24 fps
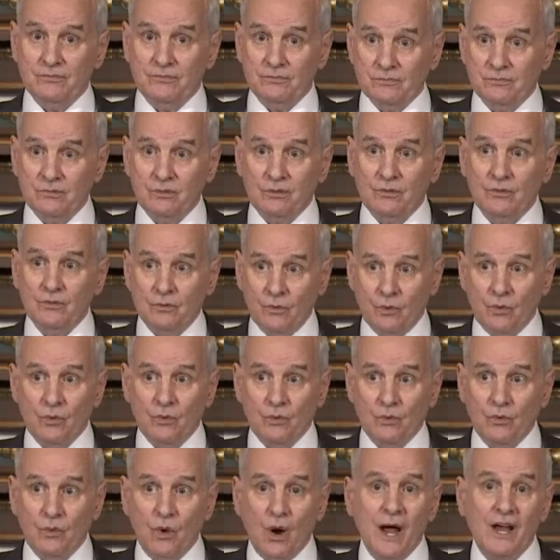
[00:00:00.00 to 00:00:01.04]
real
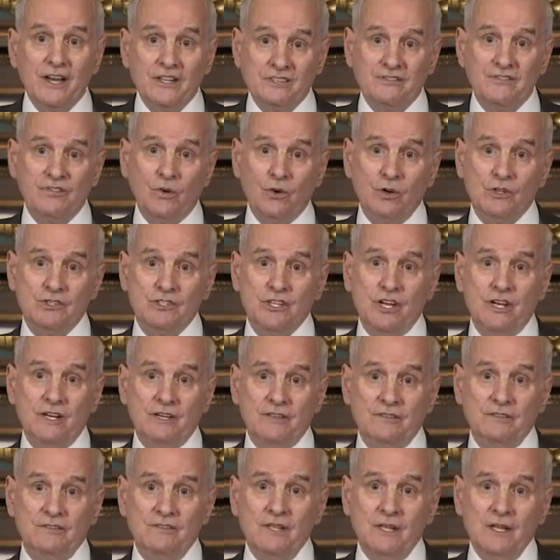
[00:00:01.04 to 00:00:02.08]
wise foresight
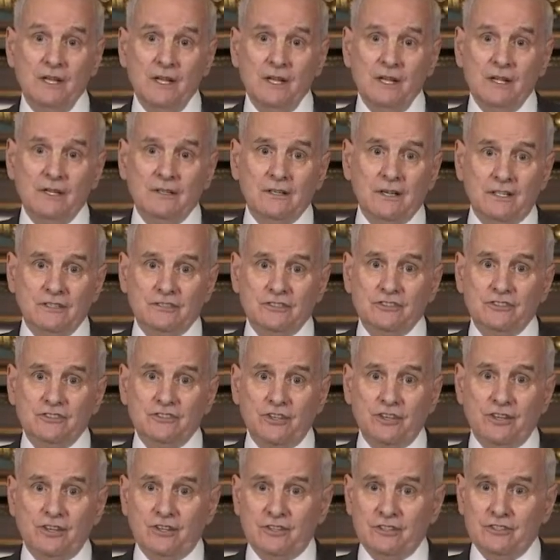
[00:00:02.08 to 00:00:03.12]
of
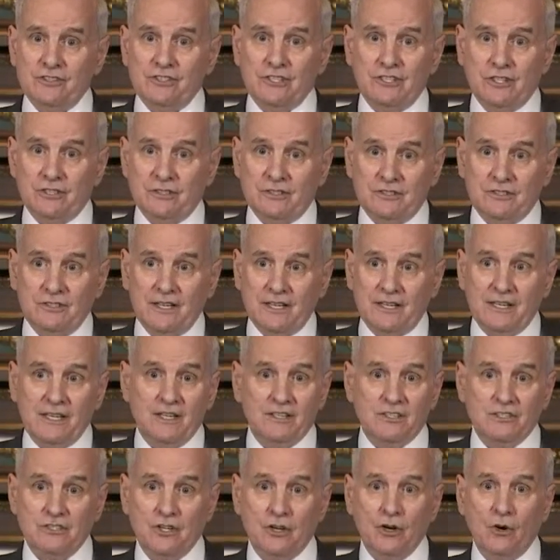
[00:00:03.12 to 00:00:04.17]
legislators
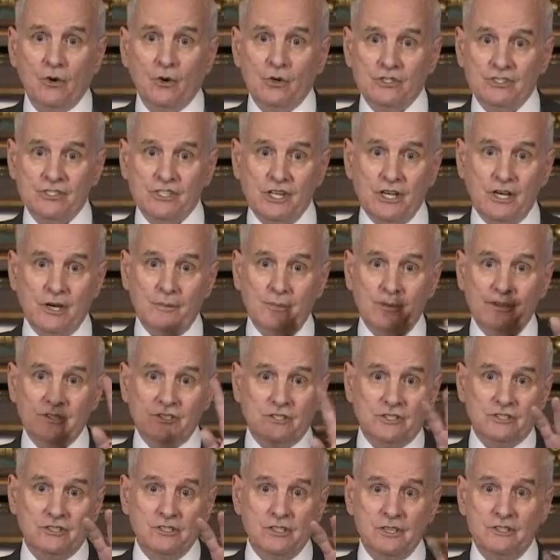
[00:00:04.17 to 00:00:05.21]
decades ago, was set up as
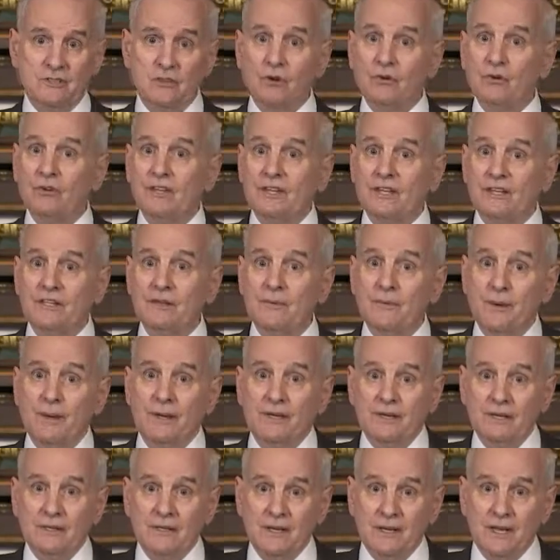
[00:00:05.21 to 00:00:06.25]
a totally
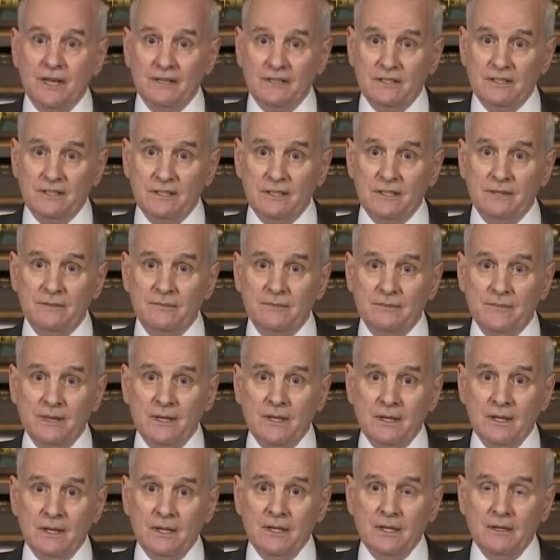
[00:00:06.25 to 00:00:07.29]
independent entity
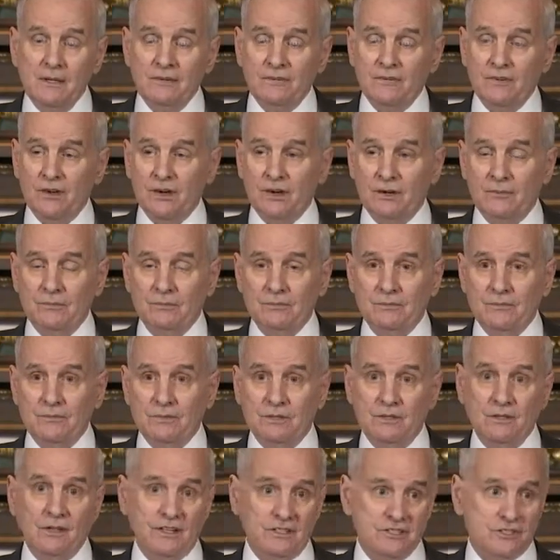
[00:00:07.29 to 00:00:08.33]
from
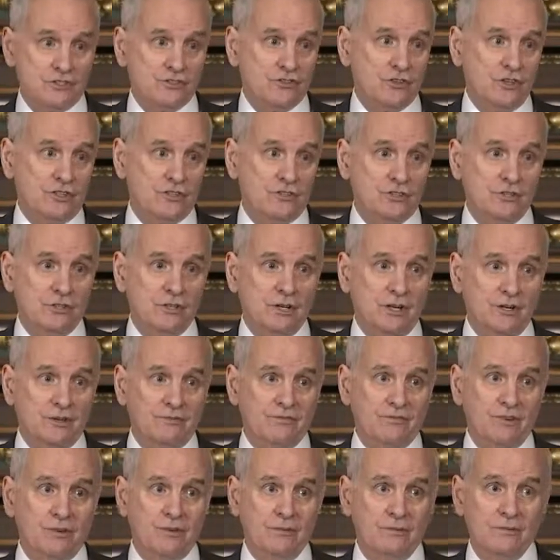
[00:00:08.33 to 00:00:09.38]
the legislature and
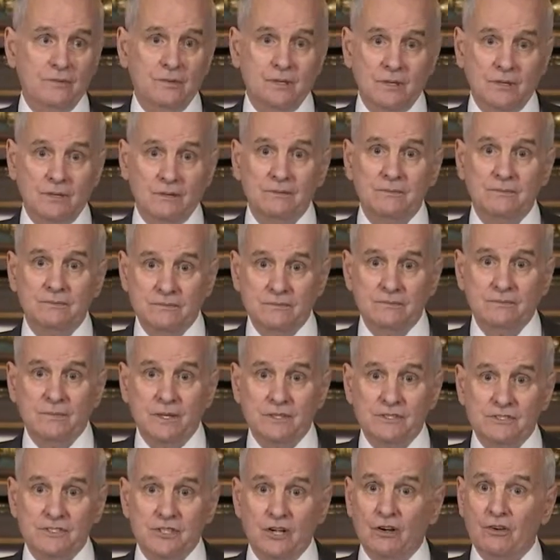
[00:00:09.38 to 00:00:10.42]
from
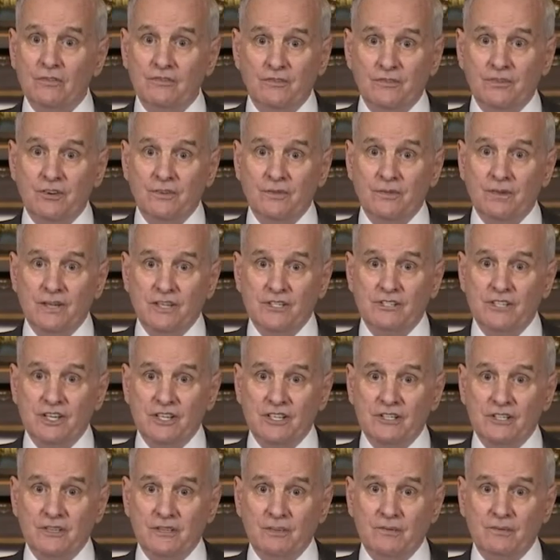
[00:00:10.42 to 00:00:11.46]
myself and the
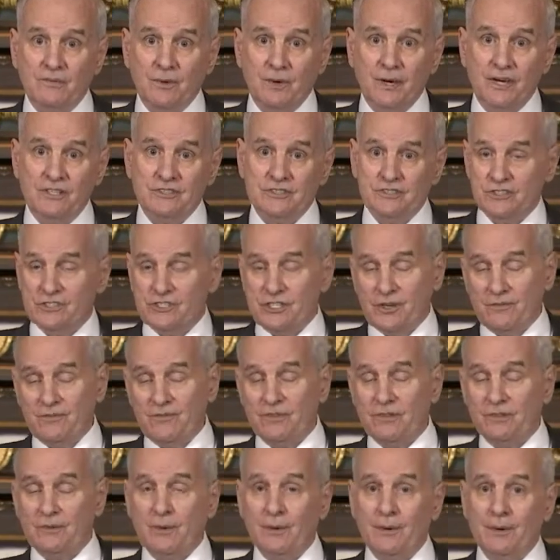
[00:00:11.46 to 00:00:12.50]
executive branch, except
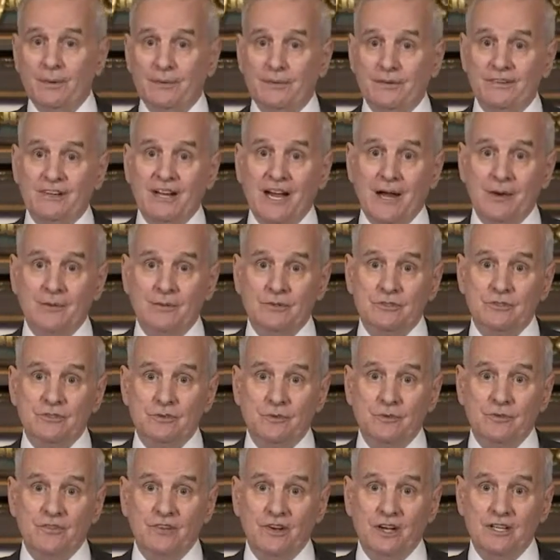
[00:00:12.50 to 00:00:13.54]
for the Department of Commerce, who
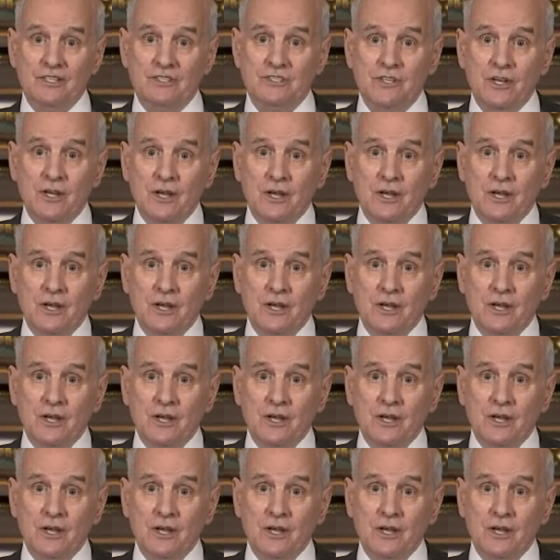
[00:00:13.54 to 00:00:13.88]
provides